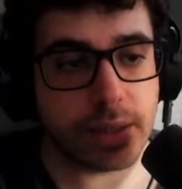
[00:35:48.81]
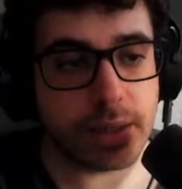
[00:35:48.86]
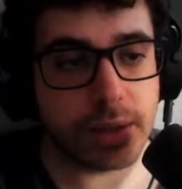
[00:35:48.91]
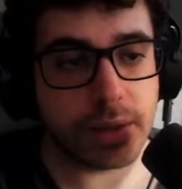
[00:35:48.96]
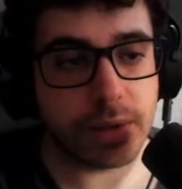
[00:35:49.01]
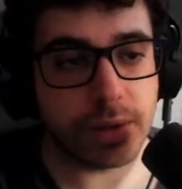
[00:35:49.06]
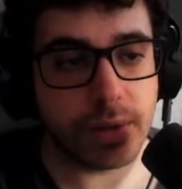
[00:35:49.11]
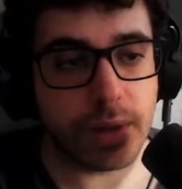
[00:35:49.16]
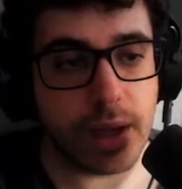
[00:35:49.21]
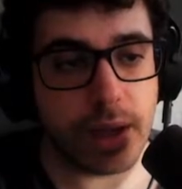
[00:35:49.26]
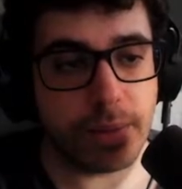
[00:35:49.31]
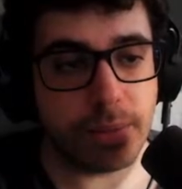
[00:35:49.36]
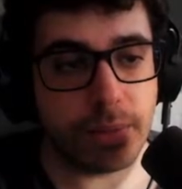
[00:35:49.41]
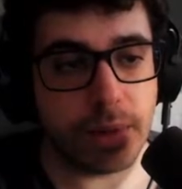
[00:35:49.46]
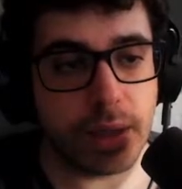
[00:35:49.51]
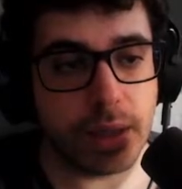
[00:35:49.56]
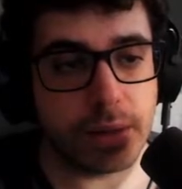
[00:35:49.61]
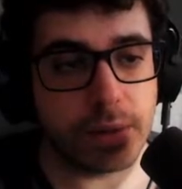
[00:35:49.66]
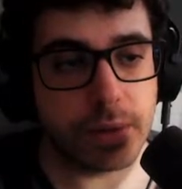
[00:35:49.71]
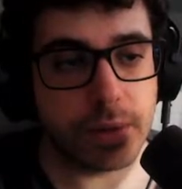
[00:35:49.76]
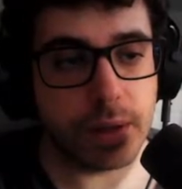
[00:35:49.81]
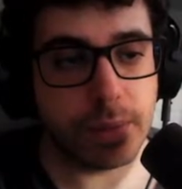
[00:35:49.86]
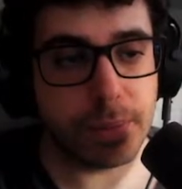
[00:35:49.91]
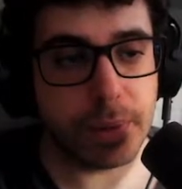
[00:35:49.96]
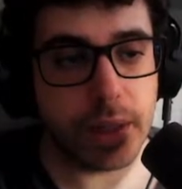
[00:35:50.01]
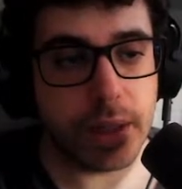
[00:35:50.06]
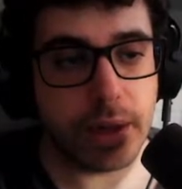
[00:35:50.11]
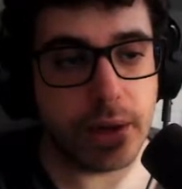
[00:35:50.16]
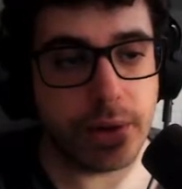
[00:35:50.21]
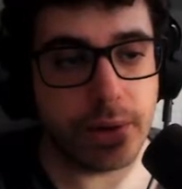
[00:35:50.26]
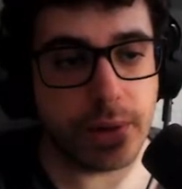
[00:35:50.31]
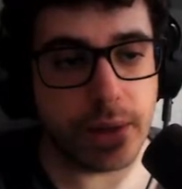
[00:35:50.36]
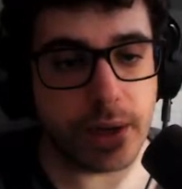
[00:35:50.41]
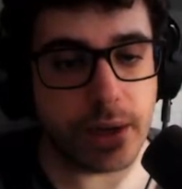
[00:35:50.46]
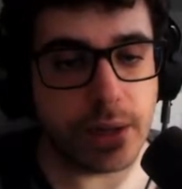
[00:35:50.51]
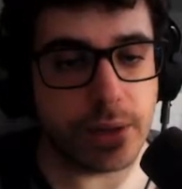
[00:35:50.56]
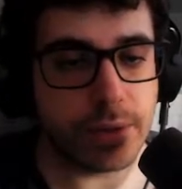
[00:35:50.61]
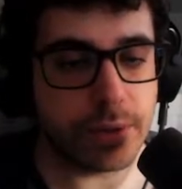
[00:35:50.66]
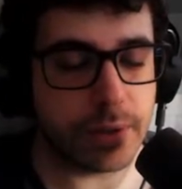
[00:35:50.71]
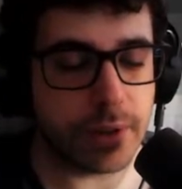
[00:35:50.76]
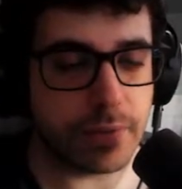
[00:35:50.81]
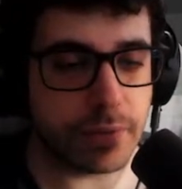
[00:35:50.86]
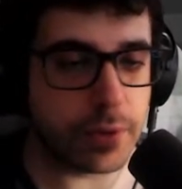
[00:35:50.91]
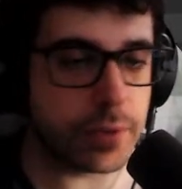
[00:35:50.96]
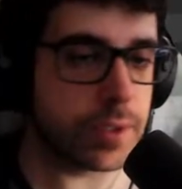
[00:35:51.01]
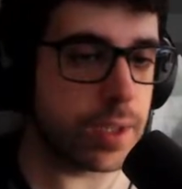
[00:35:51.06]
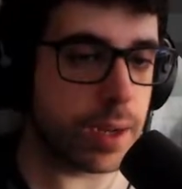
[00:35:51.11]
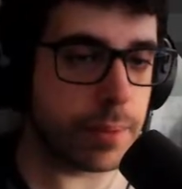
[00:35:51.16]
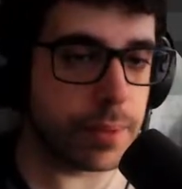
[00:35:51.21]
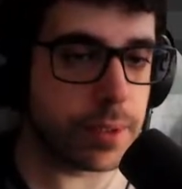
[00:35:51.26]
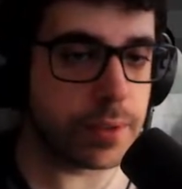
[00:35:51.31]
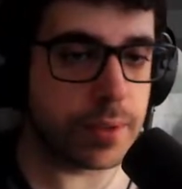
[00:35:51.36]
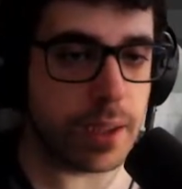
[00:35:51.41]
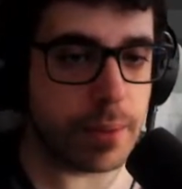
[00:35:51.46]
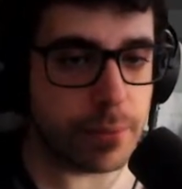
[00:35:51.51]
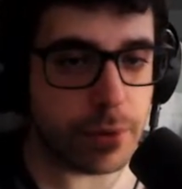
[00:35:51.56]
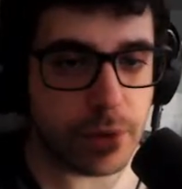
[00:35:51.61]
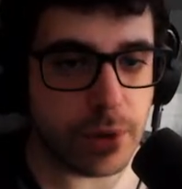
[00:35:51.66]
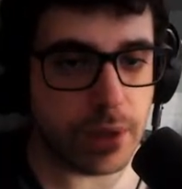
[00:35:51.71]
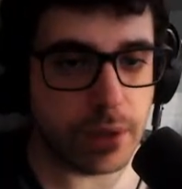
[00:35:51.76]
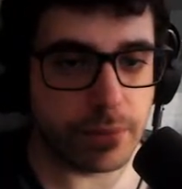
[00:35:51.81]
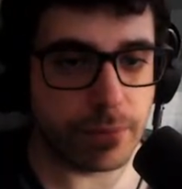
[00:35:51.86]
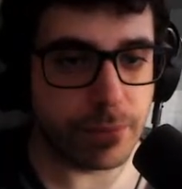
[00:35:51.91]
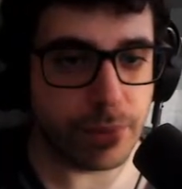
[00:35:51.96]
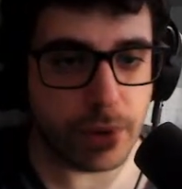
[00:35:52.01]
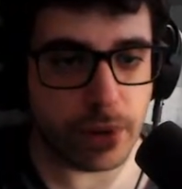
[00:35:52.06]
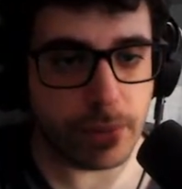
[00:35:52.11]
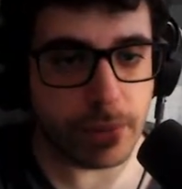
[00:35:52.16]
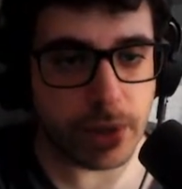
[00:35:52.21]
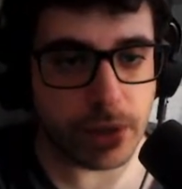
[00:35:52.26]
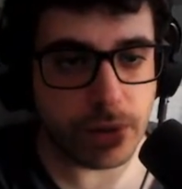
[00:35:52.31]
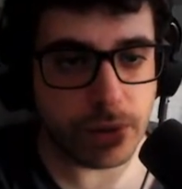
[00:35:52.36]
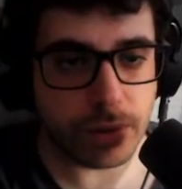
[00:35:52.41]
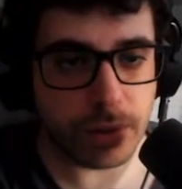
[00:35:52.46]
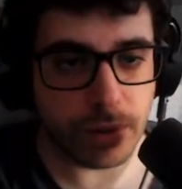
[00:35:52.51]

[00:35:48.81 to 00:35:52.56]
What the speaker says: So that means in the player, then I just have to set up the state machine pretty much.